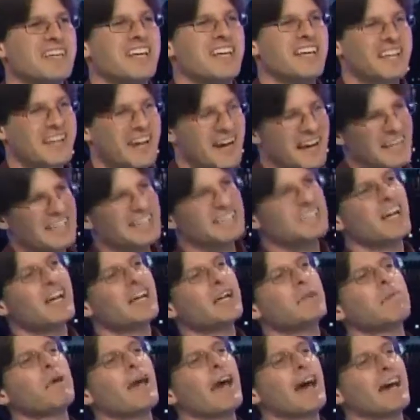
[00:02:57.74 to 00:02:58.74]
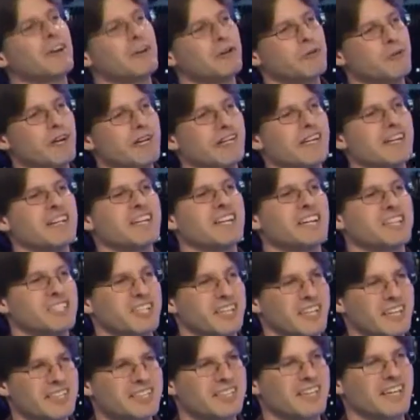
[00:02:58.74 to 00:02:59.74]
it's kind of pattern
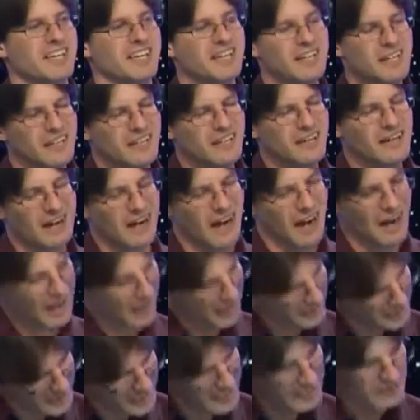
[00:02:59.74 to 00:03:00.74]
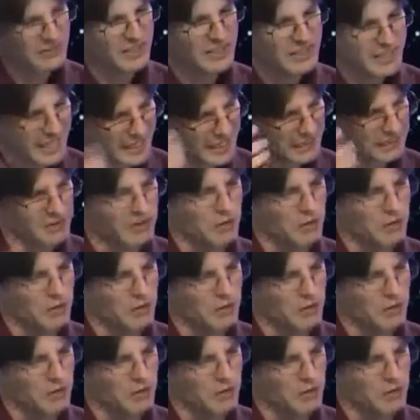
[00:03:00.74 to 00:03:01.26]
recognition. It's like, I think of it as like if you're